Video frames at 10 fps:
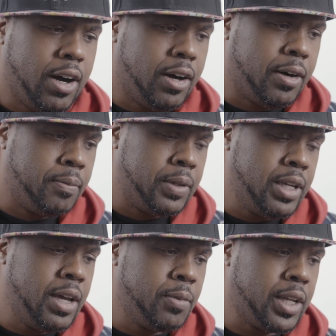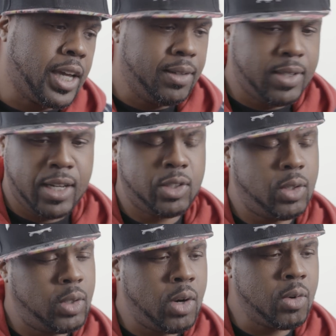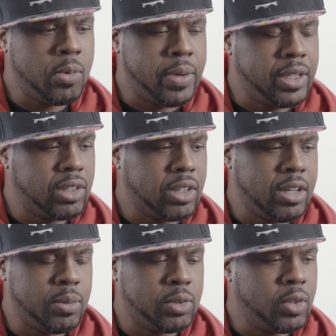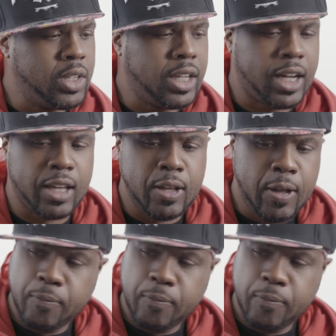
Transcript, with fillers: But yeah, when it came down to the logo, basically, it was really like,